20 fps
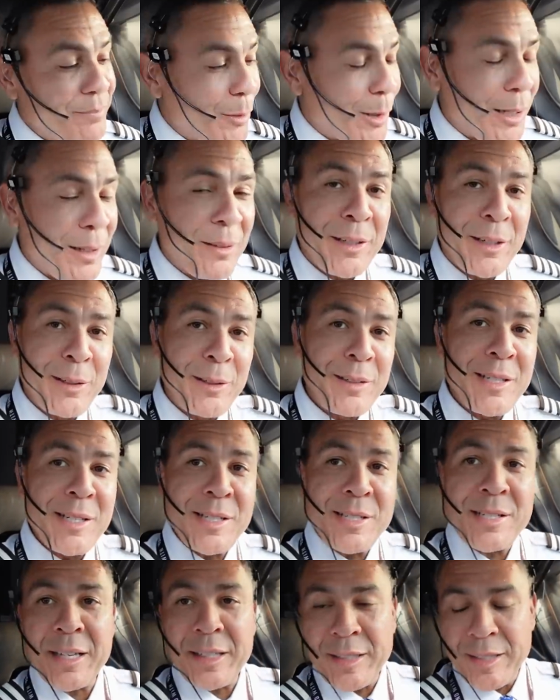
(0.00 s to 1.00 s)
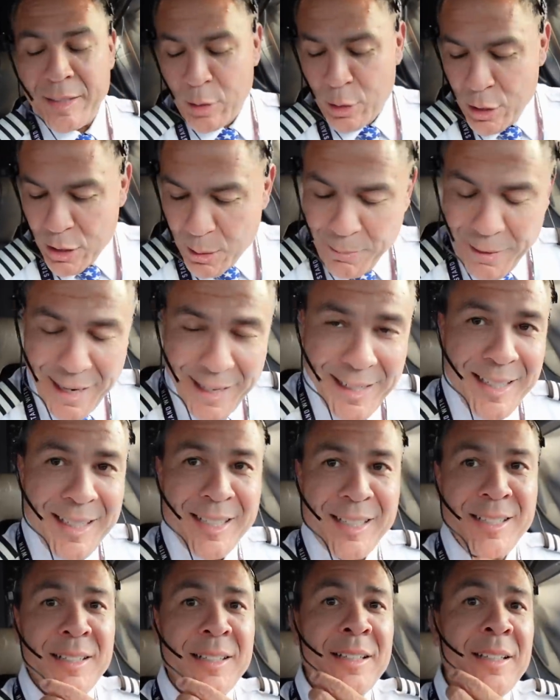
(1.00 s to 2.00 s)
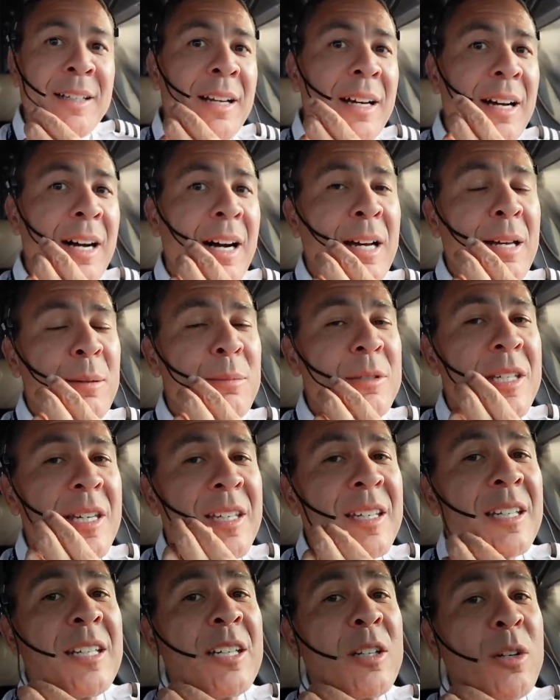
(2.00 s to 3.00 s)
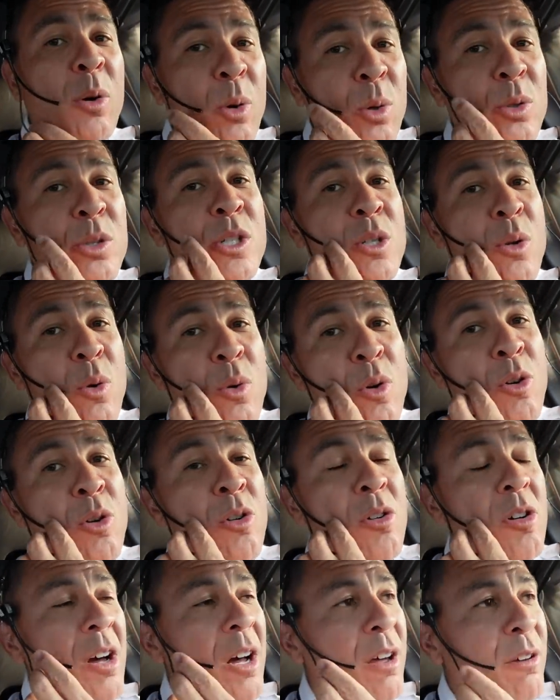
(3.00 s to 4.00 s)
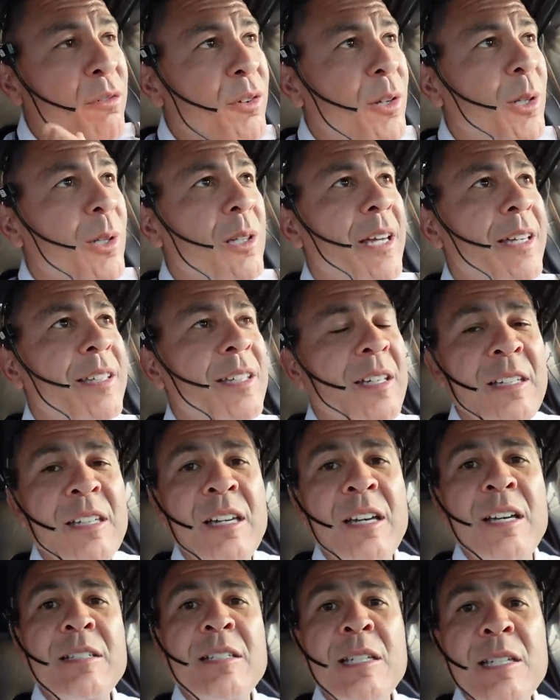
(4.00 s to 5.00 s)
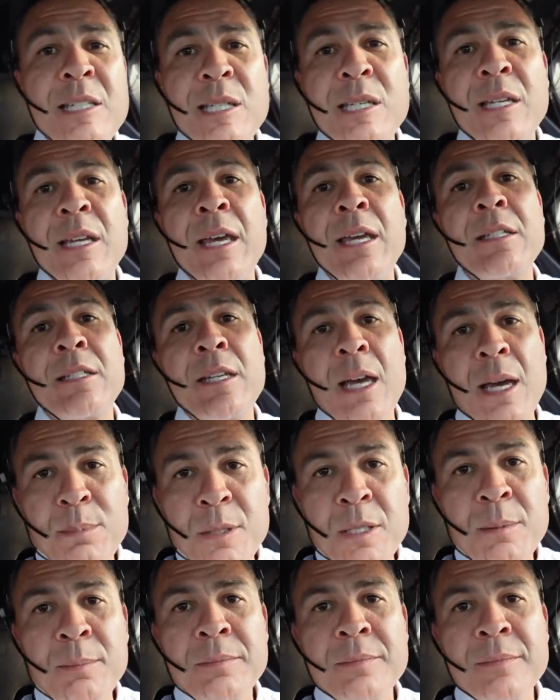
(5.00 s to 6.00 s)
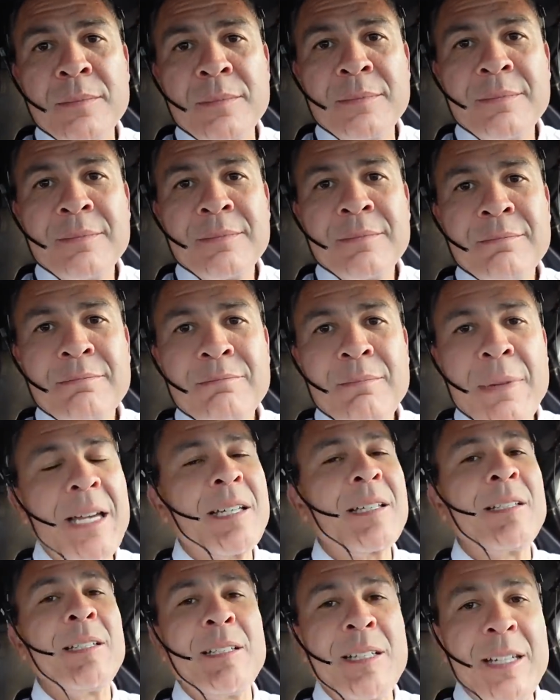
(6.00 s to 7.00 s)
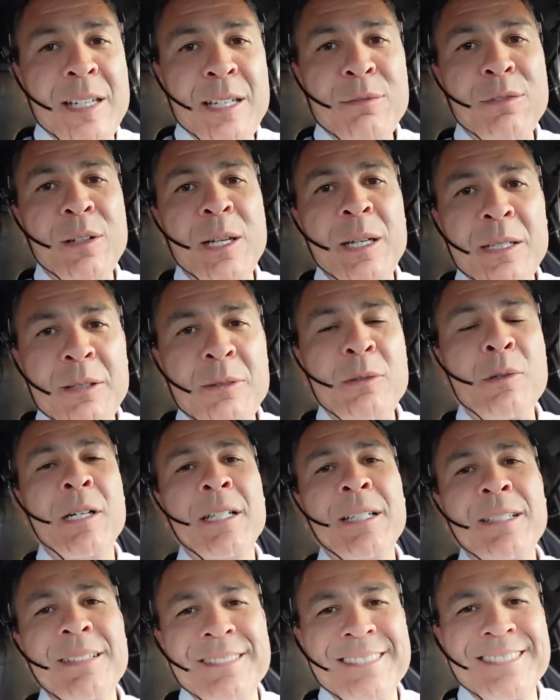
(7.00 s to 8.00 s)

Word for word: Well, here it is. I got the Ear Spike. I'm kicking it old school. I feel like a DC-8 captain back in the day flying to Hawaii.